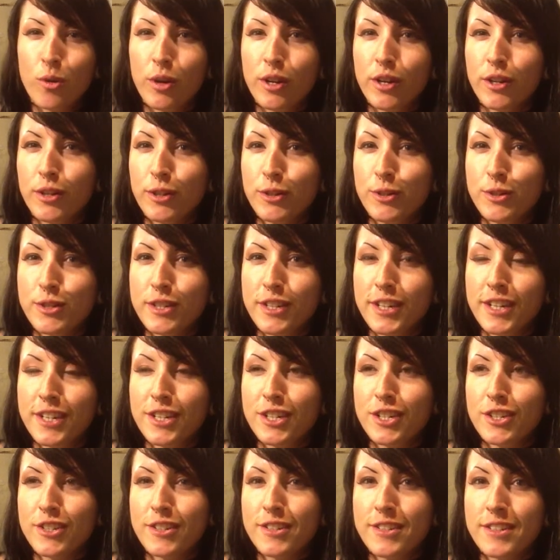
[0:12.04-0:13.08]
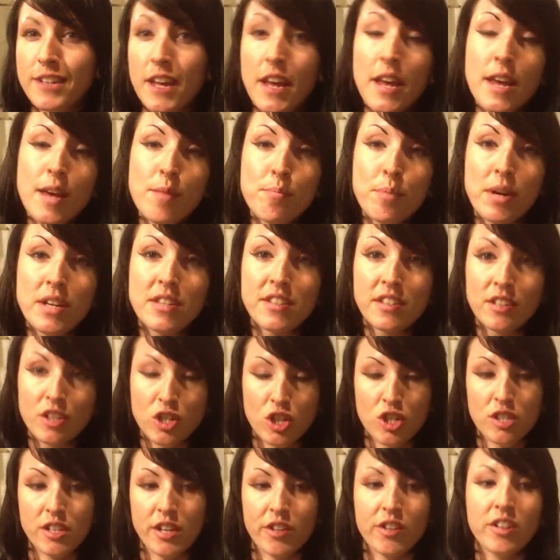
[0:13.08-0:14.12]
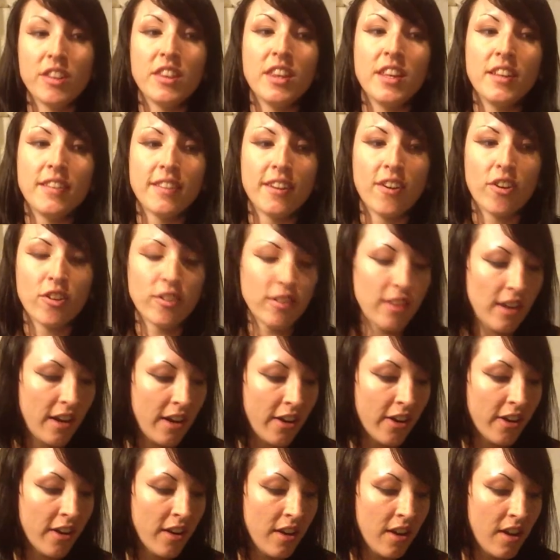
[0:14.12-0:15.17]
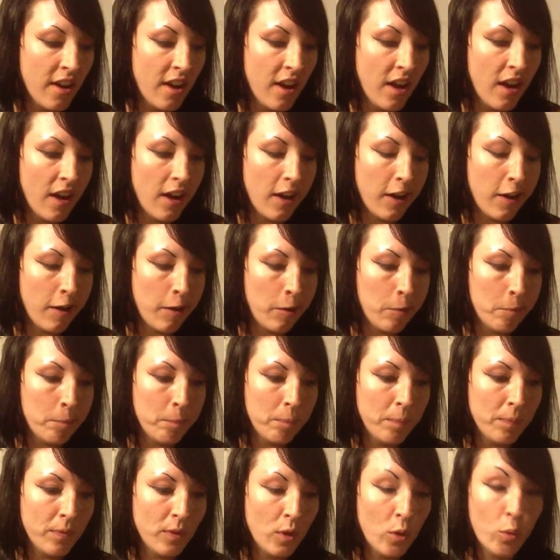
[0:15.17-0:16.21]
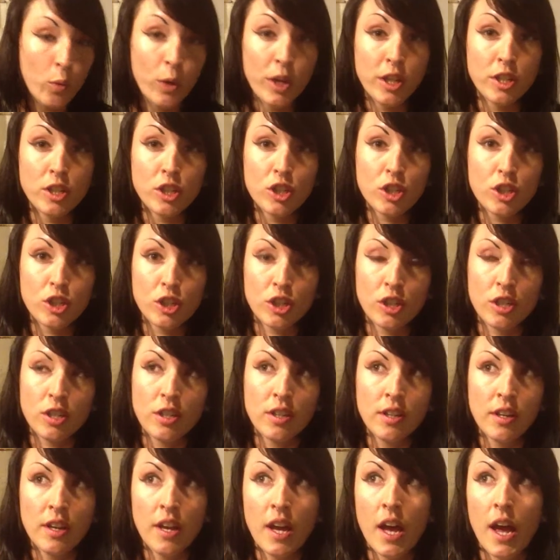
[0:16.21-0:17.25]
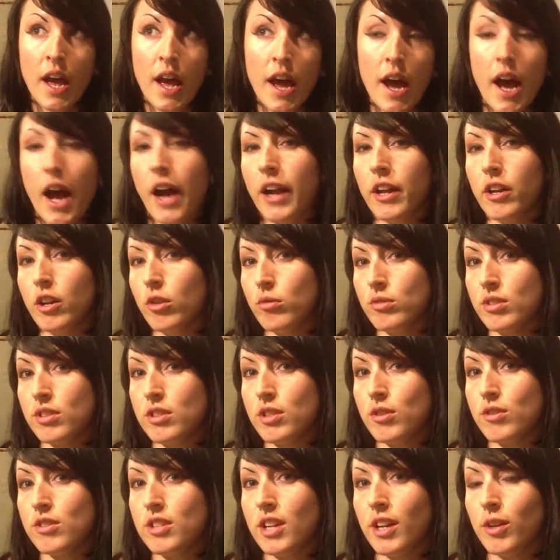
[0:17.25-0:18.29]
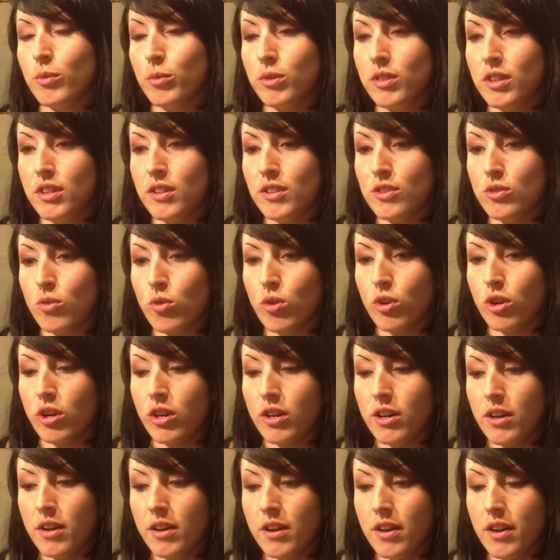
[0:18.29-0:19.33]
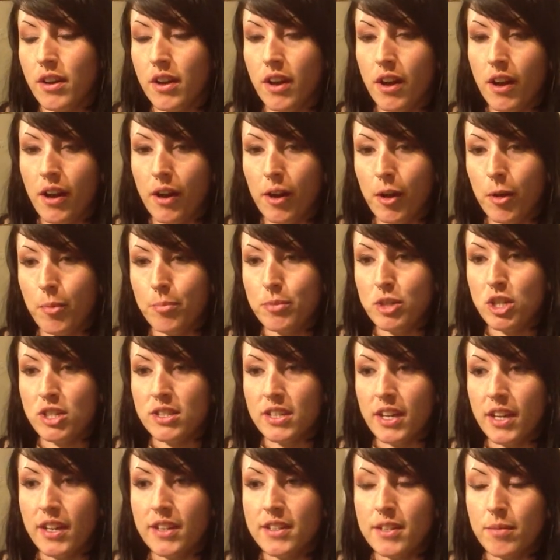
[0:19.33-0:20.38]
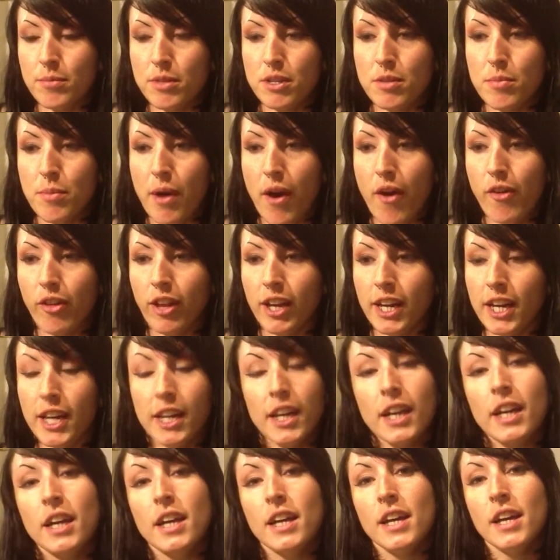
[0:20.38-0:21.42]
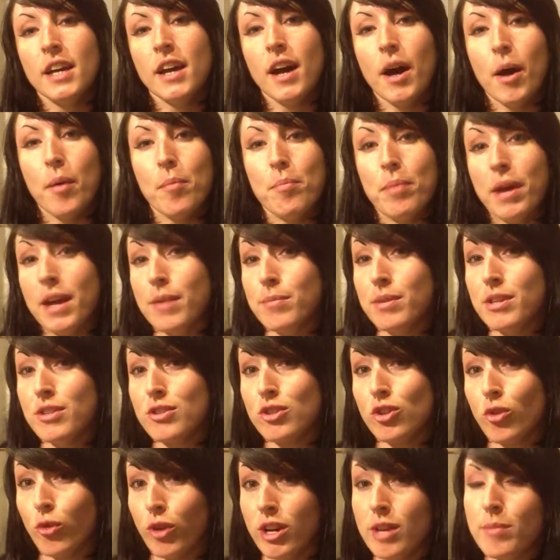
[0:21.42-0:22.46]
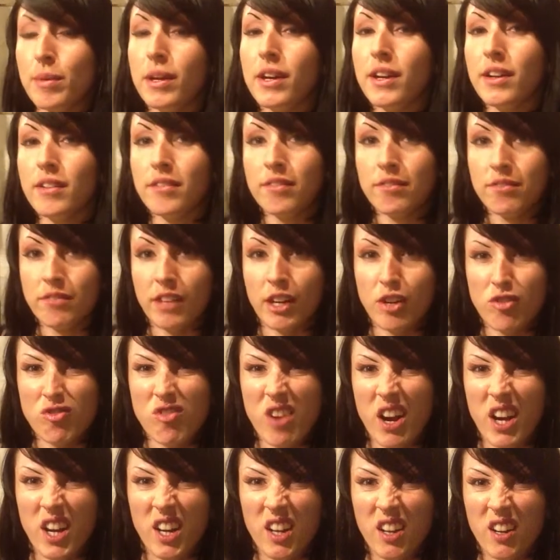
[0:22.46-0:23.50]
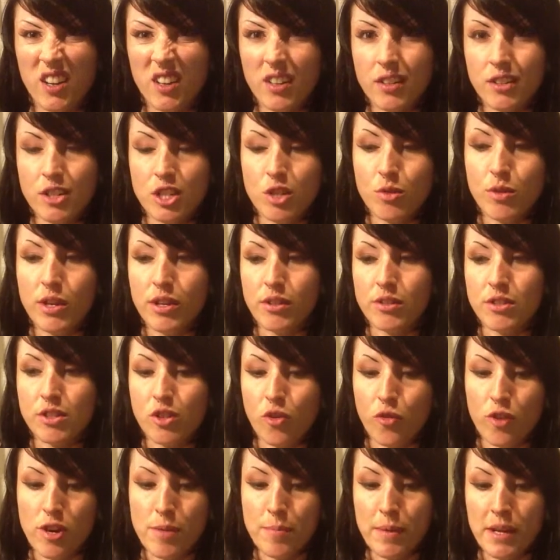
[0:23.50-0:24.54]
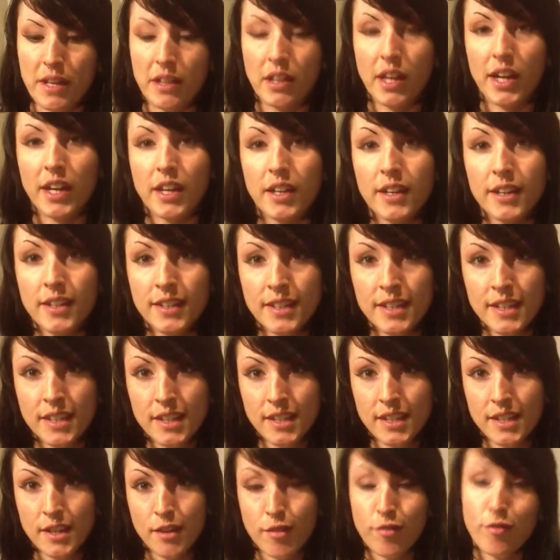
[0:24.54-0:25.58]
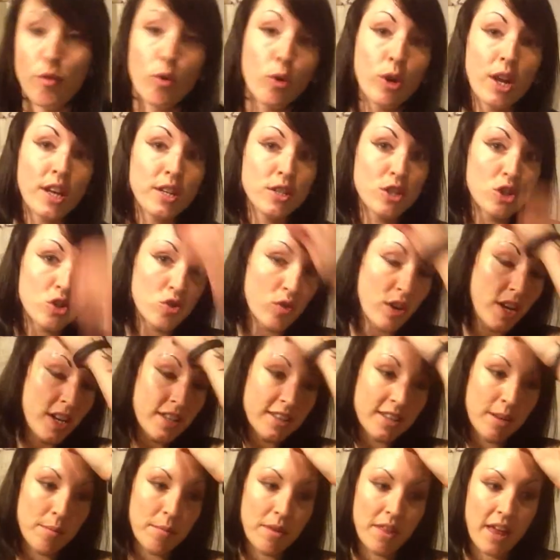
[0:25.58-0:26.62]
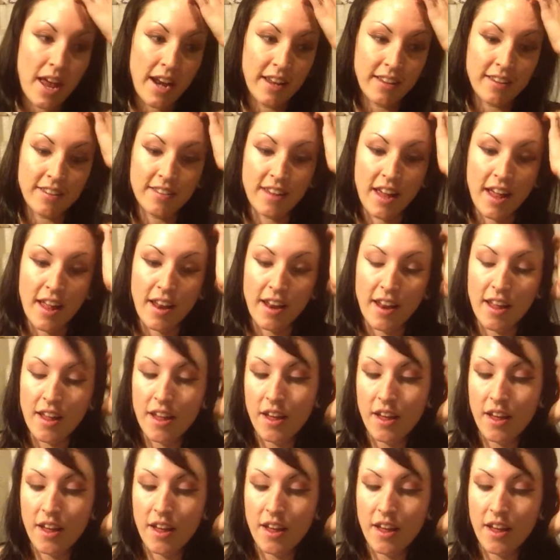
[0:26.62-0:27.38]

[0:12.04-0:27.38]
hallucinations. Basically, she's hearing things that aren't there, which I didn't know was associated with the disorder. She said something about like a baby screaming, like right here. She would hear screaming like 4 days straight, something to that extent.